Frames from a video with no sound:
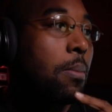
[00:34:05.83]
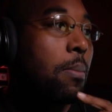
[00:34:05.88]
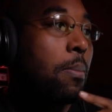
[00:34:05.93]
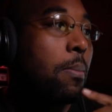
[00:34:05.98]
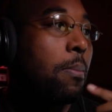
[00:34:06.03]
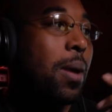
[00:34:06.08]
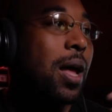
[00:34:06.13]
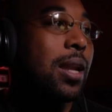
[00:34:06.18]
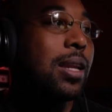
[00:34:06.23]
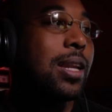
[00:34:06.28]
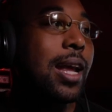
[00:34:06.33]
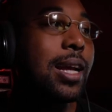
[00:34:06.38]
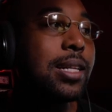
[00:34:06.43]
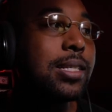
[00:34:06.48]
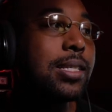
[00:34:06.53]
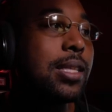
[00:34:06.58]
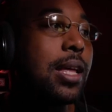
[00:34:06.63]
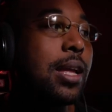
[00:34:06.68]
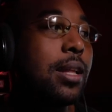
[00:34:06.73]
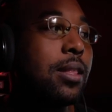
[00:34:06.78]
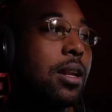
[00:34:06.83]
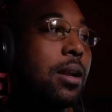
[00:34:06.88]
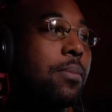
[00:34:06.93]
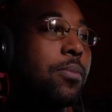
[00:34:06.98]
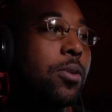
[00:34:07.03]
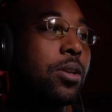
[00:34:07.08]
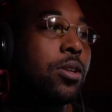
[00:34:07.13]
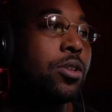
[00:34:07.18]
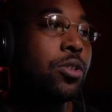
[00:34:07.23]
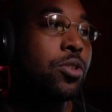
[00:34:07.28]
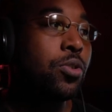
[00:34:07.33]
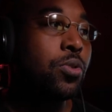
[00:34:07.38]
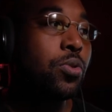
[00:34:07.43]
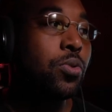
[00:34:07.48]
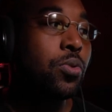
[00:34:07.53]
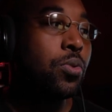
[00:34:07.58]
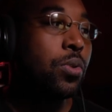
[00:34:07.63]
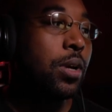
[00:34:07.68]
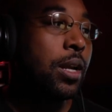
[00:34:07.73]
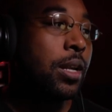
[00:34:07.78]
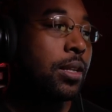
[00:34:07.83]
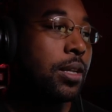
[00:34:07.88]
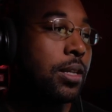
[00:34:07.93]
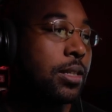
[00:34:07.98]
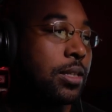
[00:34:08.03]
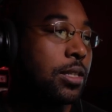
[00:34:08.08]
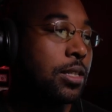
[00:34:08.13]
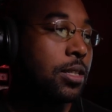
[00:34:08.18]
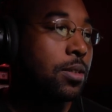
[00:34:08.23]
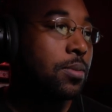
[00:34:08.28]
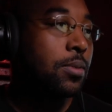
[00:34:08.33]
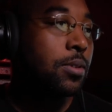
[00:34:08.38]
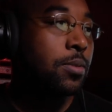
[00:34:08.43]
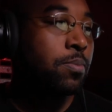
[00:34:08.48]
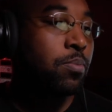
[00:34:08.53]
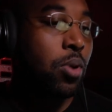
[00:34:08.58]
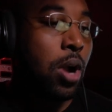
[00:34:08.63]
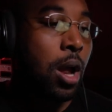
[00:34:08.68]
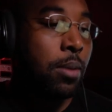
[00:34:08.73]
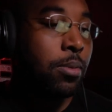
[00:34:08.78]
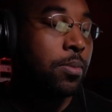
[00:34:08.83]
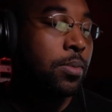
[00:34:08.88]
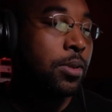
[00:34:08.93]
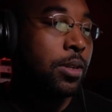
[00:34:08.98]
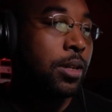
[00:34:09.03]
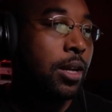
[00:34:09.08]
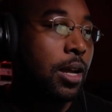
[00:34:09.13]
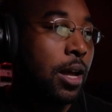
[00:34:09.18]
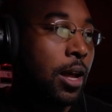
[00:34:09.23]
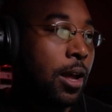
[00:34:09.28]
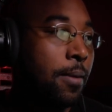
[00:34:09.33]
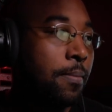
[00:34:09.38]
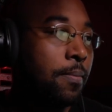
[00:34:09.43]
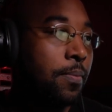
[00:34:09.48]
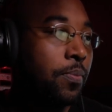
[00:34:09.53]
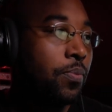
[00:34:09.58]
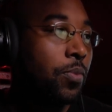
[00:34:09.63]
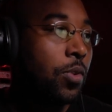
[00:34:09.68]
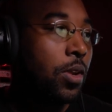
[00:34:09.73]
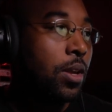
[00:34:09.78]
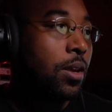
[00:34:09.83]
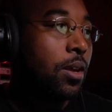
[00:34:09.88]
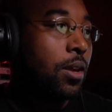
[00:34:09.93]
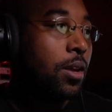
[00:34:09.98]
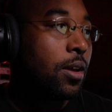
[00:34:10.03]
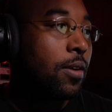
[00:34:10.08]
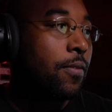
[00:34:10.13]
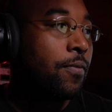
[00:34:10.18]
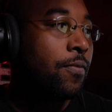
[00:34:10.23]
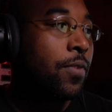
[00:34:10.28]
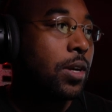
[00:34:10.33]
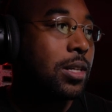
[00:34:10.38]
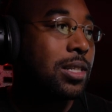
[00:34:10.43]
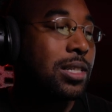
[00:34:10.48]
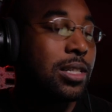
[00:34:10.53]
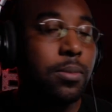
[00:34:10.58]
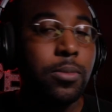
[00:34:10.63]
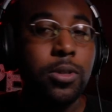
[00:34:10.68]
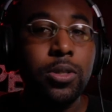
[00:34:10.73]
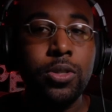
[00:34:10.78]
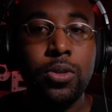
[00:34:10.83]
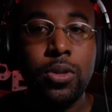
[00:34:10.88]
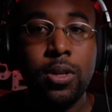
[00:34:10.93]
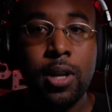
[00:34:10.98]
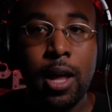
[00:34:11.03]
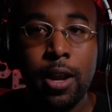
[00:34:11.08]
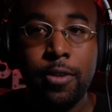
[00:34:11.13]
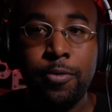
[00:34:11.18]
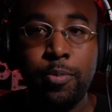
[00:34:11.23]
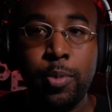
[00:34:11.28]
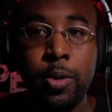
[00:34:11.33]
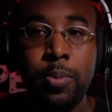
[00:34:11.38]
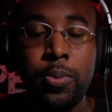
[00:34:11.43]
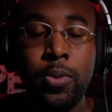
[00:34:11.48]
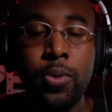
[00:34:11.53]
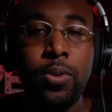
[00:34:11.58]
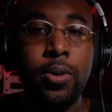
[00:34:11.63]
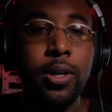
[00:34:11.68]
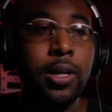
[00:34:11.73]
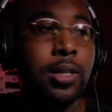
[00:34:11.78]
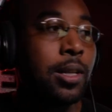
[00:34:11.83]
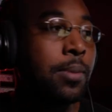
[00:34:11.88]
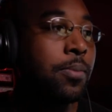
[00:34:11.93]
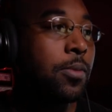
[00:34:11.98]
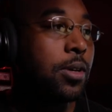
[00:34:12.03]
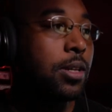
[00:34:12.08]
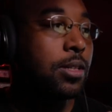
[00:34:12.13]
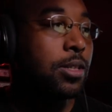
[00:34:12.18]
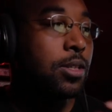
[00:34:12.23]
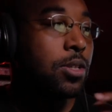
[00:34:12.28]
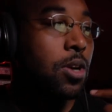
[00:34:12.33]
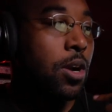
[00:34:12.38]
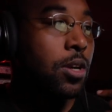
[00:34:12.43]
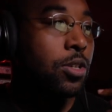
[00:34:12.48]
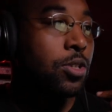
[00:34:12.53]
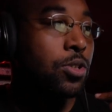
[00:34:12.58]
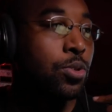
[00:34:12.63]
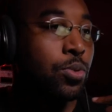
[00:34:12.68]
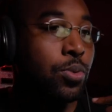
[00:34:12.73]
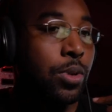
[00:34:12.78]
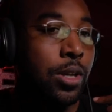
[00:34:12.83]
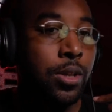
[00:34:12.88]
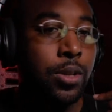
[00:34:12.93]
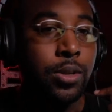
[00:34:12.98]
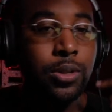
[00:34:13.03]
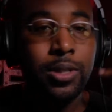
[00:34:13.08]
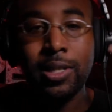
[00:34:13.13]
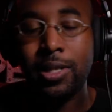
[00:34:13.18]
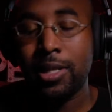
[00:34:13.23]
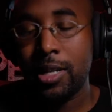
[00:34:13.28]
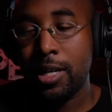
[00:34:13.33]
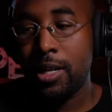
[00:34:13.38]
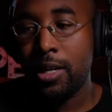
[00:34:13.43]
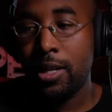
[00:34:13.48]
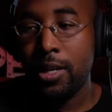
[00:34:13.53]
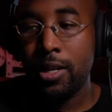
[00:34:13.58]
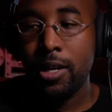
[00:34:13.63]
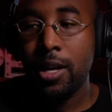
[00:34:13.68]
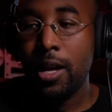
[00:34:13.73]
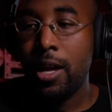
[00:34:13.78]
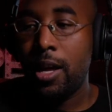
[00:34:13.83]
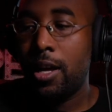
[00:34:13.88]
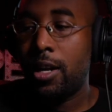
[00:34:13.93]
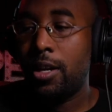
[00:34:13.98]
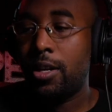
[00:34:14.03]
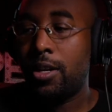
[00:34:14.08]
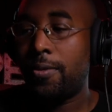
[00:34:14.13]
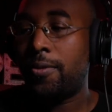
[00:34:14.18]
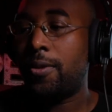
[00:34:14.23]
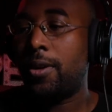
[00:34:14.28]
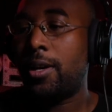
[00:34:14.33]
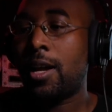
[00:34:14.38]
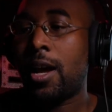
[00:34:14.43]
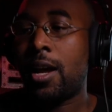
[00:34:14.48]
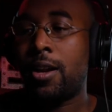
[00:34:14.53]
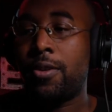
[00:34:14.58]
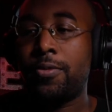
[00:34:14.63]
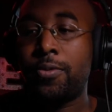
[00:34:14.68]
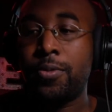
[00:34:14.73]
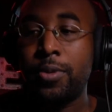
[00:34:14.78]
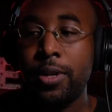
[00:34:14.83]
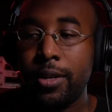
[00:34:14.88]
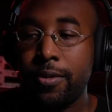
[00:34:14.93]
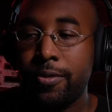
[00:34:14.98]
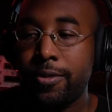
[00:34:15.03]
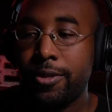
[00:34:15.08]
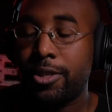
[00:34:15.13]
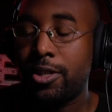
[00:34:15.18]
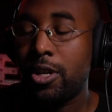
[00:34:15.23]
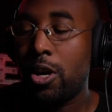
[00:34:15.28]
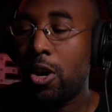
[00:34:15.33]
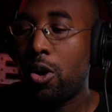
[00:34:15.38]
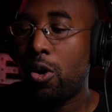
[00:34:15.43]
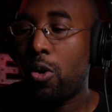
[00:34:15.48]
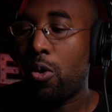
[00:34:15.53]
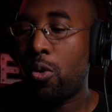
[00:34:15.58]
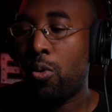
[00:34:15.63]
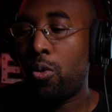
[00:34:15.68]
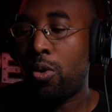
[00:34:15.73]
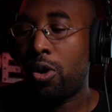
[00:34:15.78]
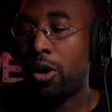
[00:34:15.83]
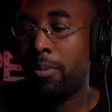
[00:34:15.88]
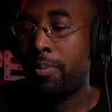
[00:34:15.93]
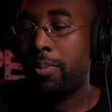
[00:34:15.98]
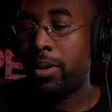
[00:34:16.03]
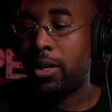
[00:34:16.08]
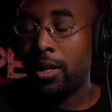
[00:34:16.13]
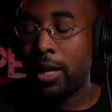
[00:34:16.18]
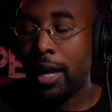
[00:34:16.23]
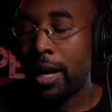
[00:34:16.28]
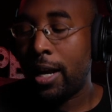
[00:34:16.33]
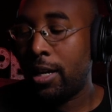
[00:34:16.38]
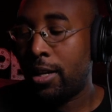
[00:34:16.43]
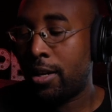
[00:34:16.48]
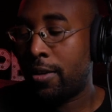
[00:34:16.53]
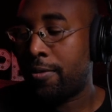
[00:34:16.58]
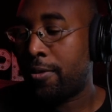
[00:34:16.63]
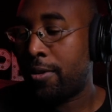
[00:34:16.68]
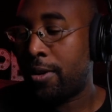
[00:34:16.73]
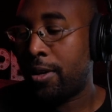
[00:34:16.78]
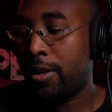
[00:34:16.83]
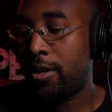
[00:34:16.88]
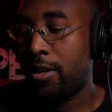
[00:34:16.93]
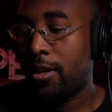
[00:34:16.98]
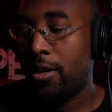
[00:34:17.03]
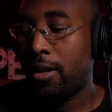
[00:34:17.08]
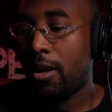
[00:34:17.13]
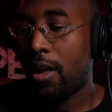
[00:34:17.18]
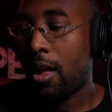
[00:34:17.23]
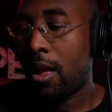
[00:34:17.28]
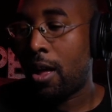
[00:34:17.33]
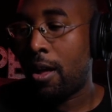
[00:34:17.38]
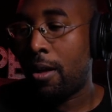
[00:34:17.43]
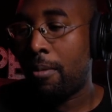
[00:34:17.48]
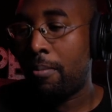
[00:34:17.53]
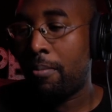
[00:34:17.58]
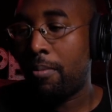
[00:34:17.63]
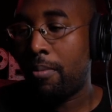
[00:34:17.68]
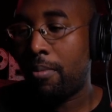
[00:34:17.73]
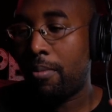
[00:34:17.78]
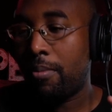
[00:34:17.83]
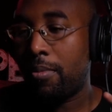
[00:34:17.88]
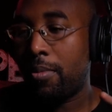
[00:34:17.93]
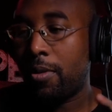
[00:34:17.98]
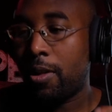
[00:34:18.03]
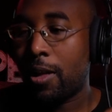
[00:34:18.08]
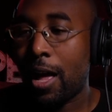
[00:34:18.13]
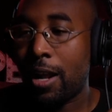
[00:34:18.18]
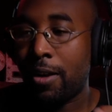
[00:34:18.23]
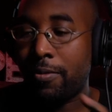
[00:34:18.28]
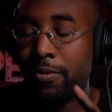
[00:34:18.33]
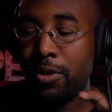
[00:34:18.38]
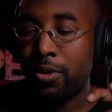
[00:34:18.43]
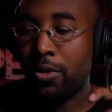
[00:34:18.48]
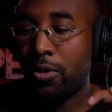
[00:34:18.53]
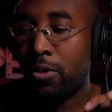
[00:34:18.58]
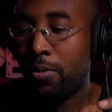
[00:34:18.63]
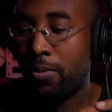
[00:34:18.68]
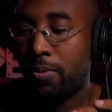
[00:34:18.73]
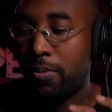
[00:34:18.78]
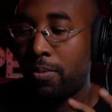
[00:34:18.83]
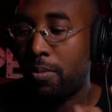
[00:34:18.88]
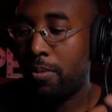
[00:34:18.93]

My next thing that I'm gonna do, and this is probably um, very similar to a lot of people, is I'm gonna start to either sing different kind of riffs or play different um, kind of little